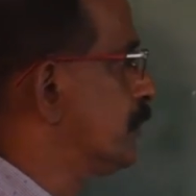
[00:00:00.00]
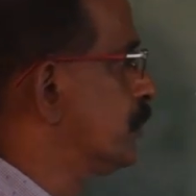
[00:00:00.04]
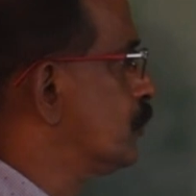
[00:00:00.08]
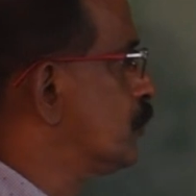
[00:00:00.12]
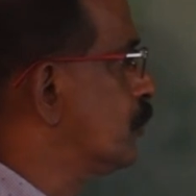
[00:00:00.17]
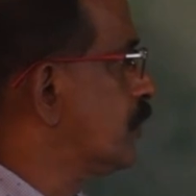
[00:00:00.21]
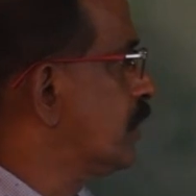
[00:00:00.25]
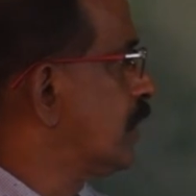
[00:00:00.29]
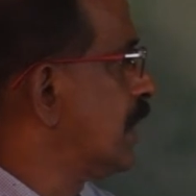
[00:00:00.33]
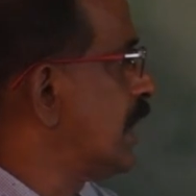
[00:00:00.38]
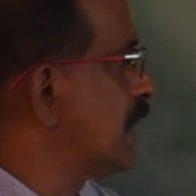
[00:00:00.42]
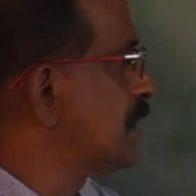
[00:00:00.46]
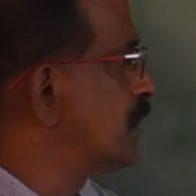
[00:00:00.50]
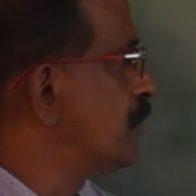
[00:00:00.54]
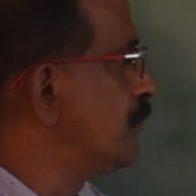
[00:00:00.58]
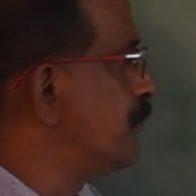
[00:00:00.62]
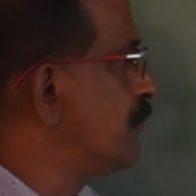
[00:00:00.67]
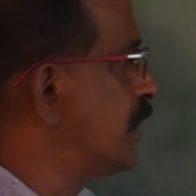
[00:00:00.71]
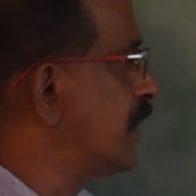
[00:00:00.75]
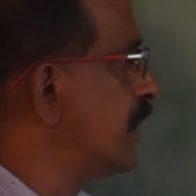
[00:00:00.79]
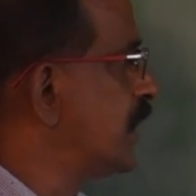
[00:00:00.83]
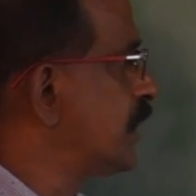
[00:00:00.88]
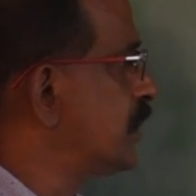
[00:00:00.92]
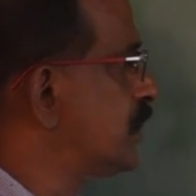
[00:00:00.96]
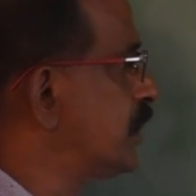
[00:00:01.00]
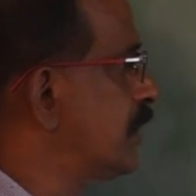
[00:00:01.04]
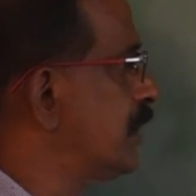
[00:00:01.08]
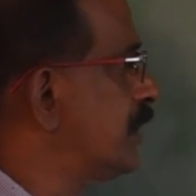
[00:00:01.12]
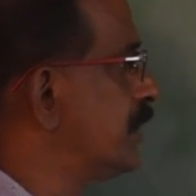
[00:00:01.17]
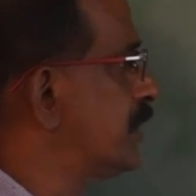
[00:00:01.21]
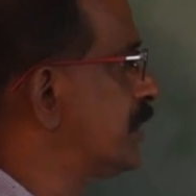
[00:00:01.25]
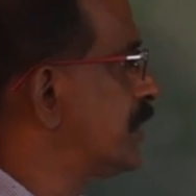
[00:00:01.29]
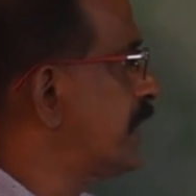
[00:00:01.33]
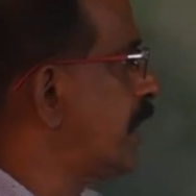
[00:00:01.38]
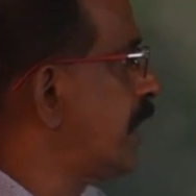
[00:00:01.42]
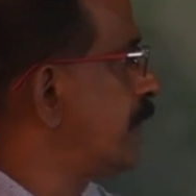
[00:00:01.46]
So, classification
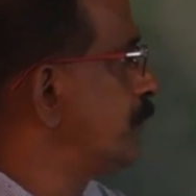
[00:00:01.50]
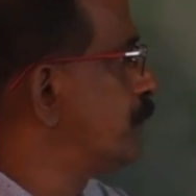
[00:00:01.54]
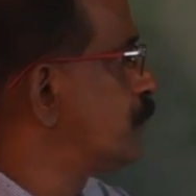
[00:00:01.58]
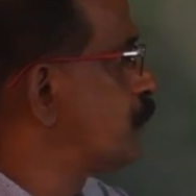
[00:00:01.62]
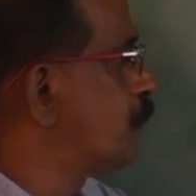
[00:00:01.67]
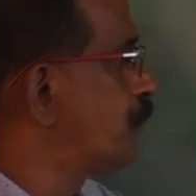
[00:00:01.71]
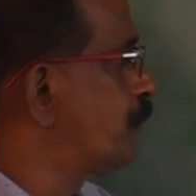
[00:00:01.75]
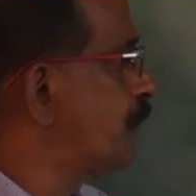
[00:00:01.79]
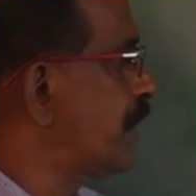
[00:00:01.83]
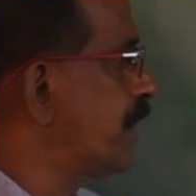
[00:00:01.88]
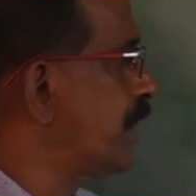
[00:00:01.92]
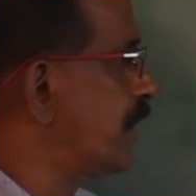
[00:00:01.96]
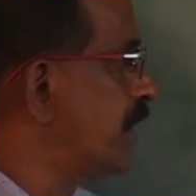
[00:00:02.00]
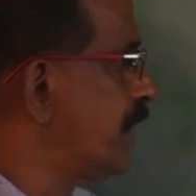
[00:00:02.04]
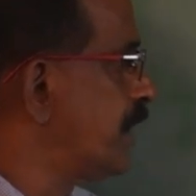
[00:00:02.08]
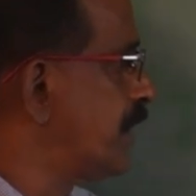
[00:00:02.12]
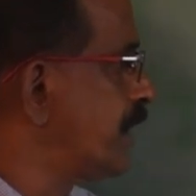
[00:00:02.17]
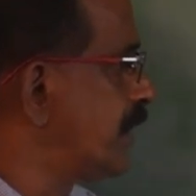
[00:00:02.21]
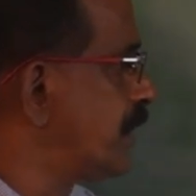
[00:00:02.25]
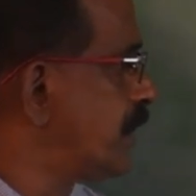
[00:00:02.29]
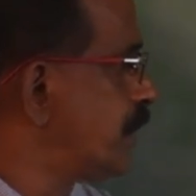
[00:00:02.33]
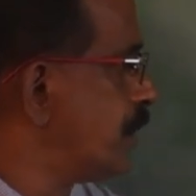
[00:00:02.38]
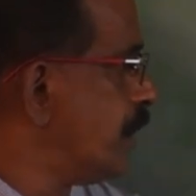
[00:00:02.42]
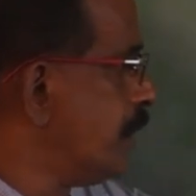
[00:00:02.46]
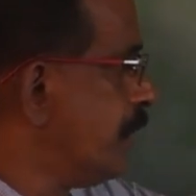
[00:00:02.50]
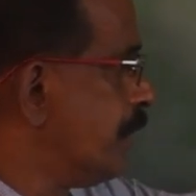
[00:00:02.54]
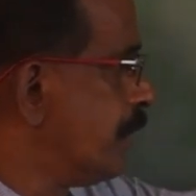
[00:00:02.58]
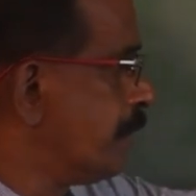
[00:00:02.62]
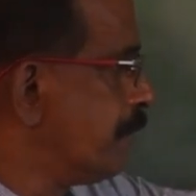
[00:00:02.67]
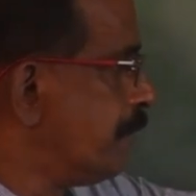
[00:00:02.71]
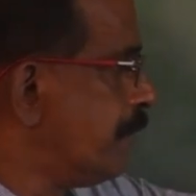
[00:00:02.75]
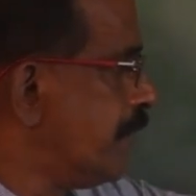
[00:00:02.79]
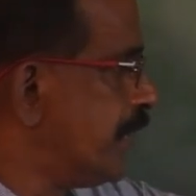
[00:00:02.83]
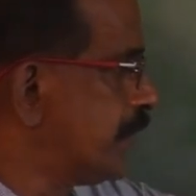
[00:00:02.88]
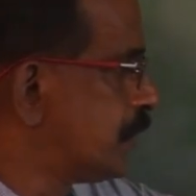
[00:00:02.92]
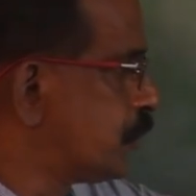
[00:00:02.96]
types of aggregate
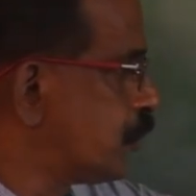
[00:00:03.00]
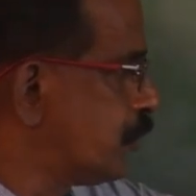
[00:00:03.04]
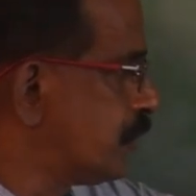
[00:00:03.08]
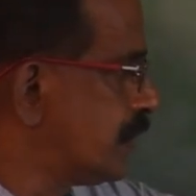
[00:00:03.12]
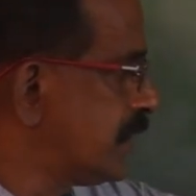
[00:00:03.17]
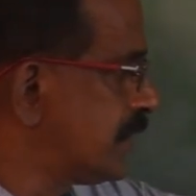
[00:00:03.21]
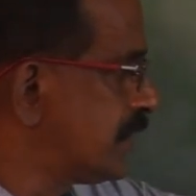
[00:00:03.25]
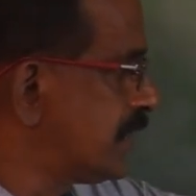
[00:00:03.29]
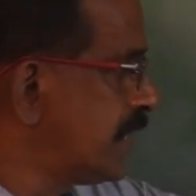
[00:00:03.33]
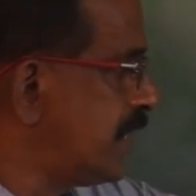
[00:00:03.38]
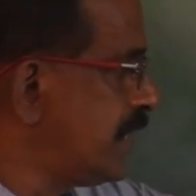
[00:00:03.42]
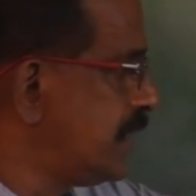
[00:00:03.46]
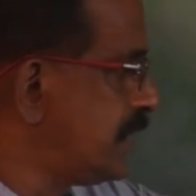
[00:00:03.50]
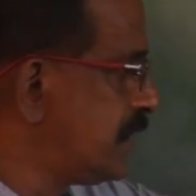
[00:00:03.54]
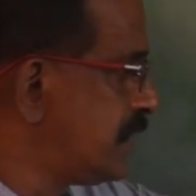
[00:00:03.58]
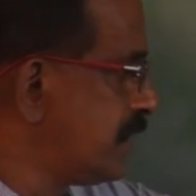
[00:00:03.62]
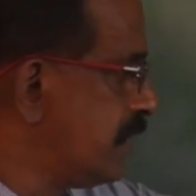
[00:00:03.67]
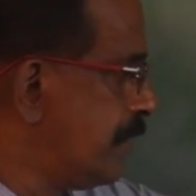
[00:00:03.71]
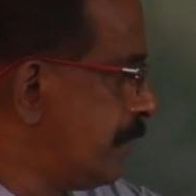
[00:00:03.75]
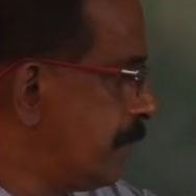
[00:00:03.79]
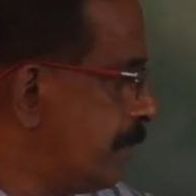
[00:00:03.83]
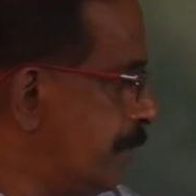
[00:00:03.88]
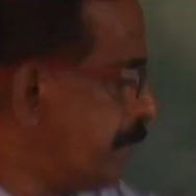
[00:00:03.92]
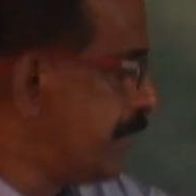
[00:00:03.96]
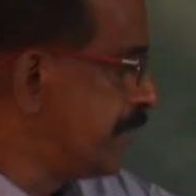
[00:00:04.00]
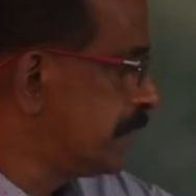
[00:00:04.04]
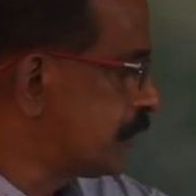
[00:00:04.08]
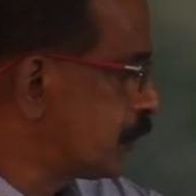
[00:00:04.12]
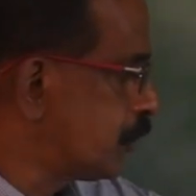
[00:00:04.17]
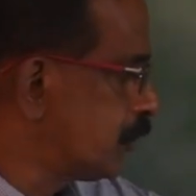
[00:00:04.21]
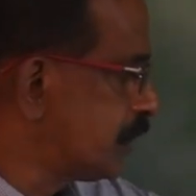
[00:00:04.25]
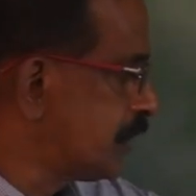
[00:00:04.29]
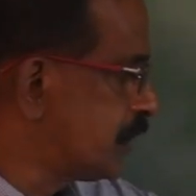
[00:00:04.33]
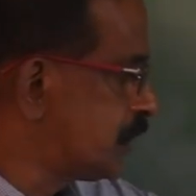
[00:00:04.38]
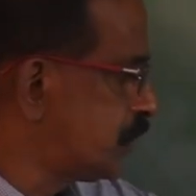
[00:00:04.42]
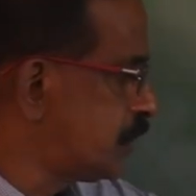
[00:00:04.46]
based on the size, based
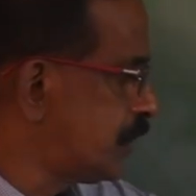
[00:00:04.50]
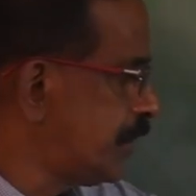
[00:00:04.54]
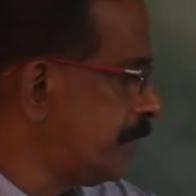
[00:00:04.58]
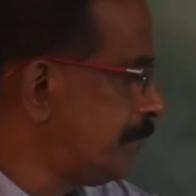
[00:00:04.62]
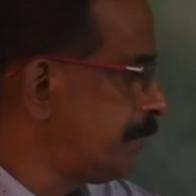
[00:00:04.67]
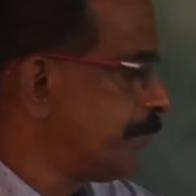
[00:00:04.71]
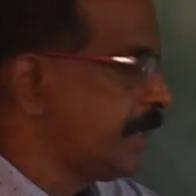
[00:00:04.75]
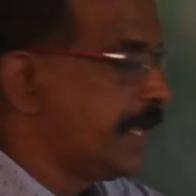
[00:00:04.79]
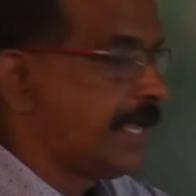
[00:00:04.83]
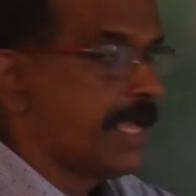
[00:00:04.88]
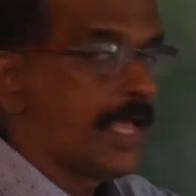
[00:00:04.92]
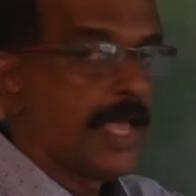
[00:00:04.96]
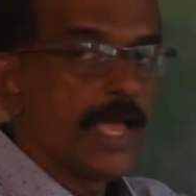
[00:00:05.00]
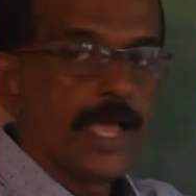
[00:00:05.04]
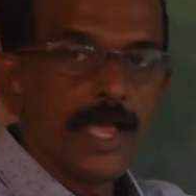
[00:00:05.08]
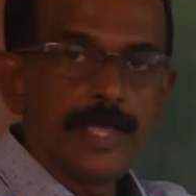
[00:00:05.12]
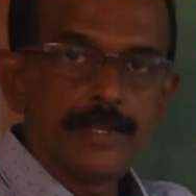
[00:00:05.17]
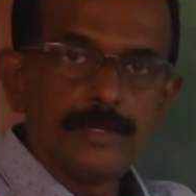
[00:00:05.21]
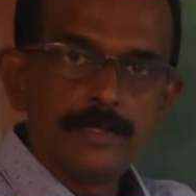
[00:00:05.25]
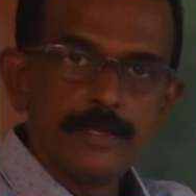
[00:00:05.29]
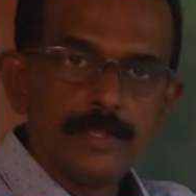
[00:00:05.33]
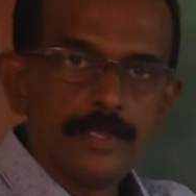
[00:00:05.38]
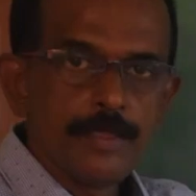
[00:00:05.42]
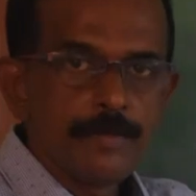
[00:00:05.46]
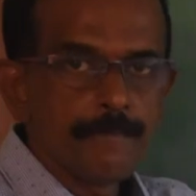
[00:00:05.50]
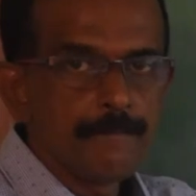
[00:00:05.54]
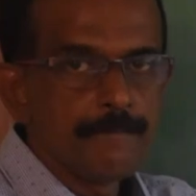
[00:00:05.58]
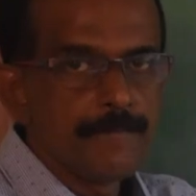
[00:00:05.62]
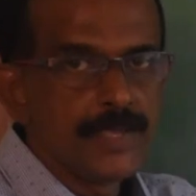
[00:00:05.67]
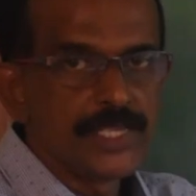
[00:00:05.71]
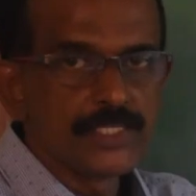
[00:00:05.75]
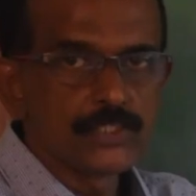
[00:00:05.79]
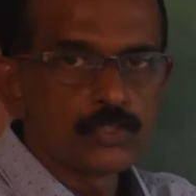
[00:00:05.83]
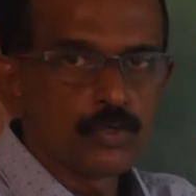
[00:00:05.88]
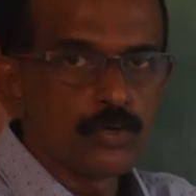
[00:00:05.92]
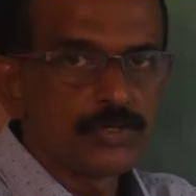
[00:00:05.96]
on the shape and
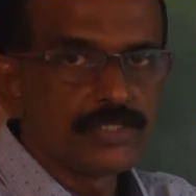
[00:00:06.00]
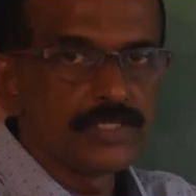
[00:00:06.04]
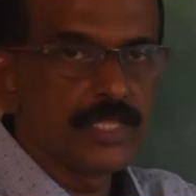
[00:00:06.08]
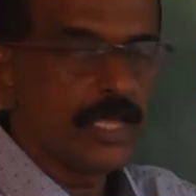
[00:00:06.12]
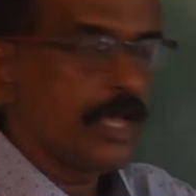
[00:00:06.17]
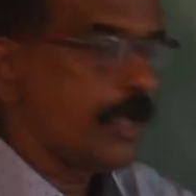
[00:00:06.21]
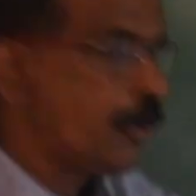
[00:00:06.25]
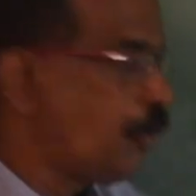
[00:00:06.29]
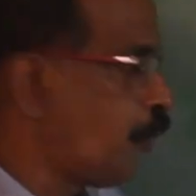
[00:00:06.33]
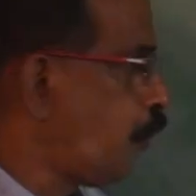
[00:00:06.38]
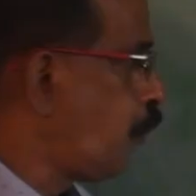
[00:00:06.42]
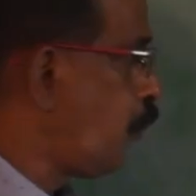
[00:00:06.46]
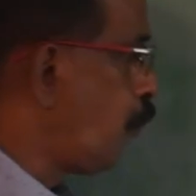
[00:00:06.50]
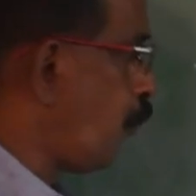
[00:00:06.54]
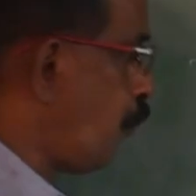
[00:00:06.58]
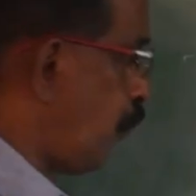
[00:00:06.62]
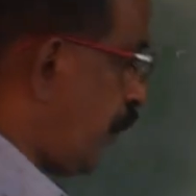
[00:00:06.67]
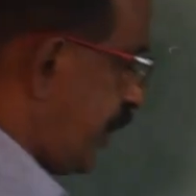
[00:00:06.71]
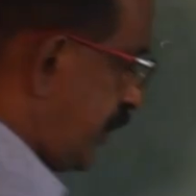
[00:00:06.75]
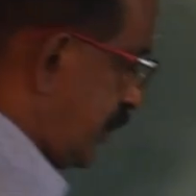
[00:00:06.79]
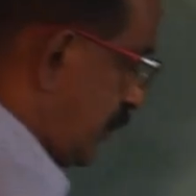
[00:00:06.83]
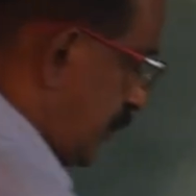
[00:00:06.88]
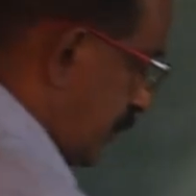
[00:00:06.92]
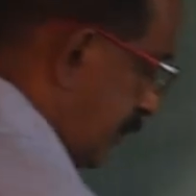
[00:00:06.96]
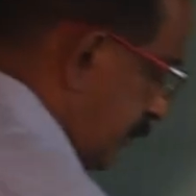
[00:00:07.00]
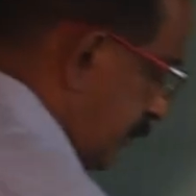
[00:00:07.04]
based on the weight.